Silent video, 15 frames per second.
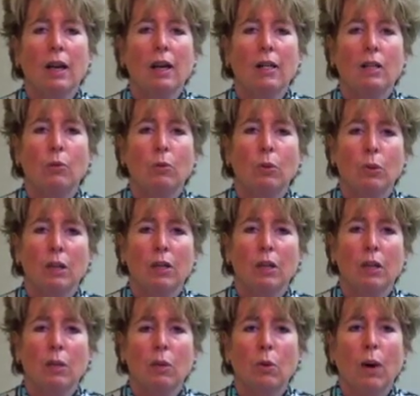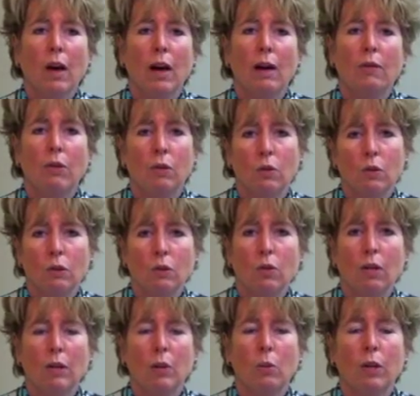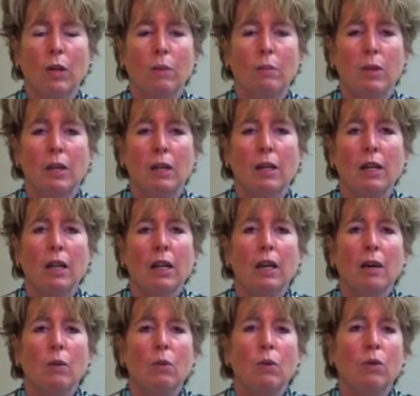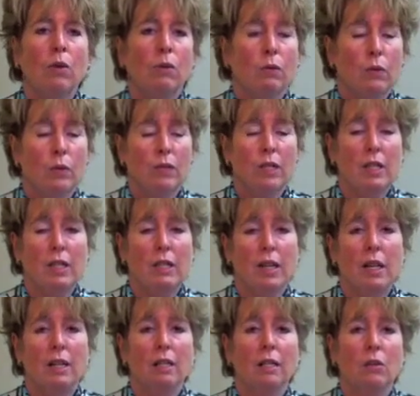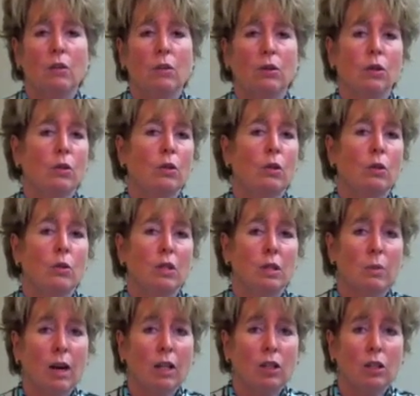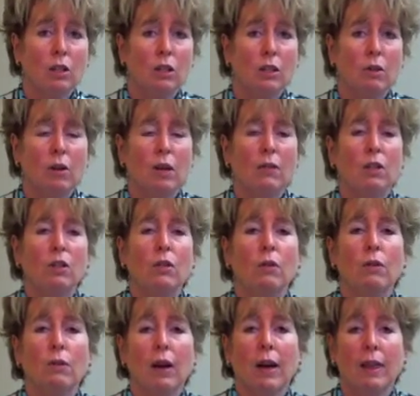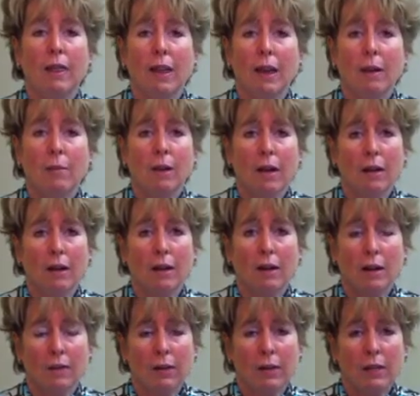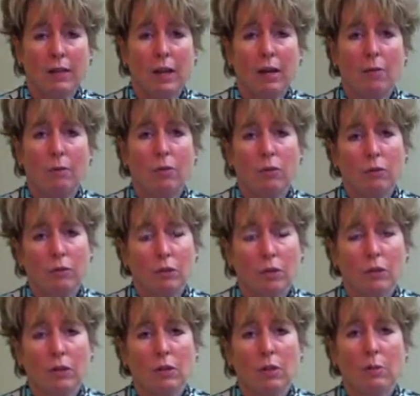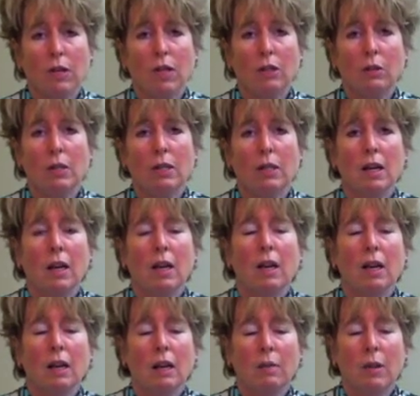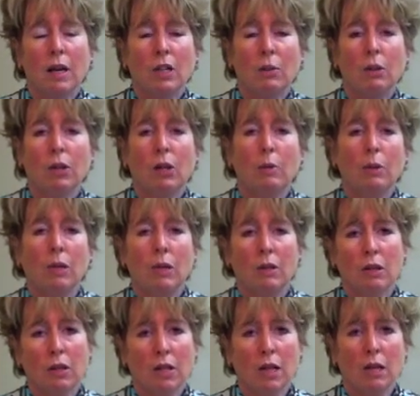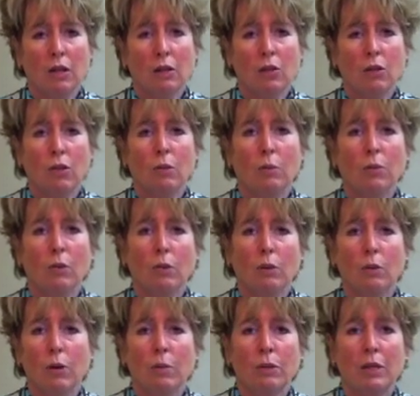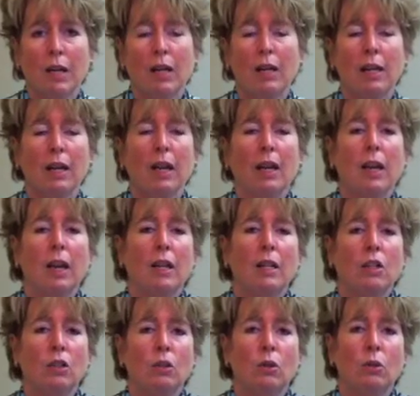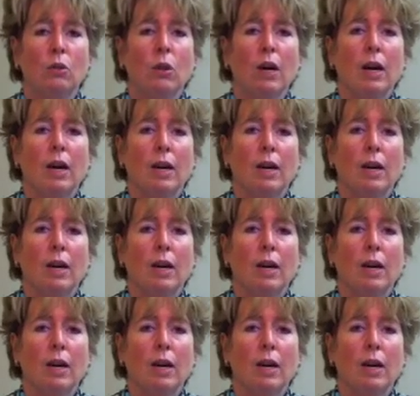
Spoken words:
It's important that you have, if you do get the winning bid, you have 15 days in order to do your inspections. You have to notify them, FSM or Field Service Management Company. There's an 800 number on the website to